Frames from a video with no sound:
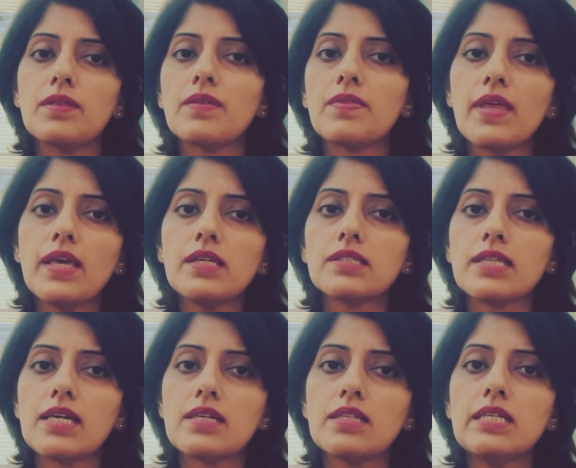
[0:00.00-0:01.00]
things
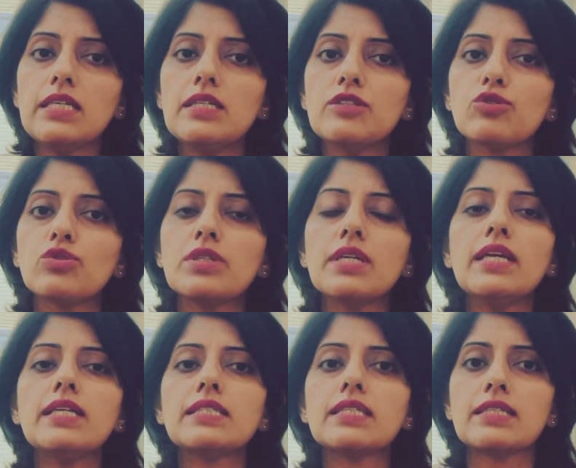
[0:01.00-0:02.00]
that are needed to
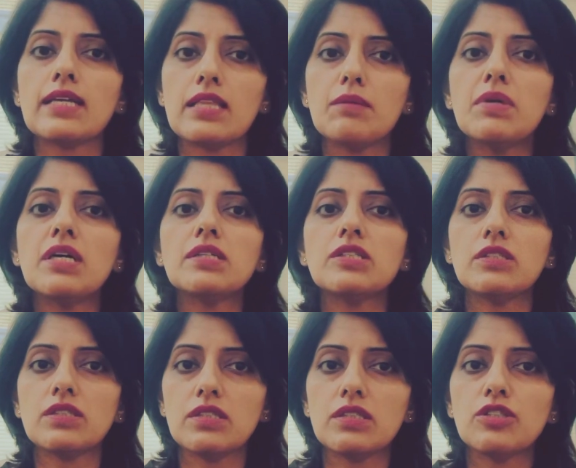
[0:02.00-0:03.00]
treat an
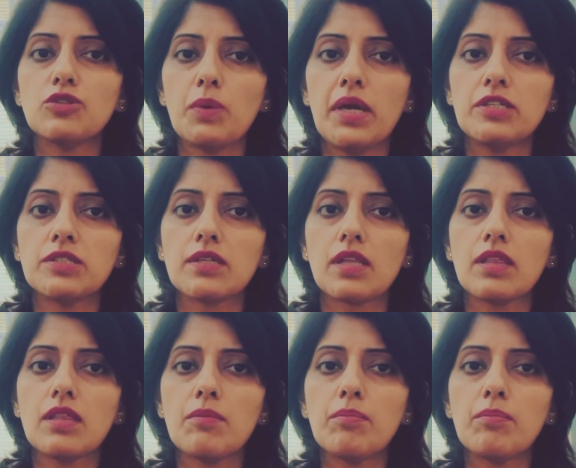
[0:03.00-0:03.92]
emergency situation,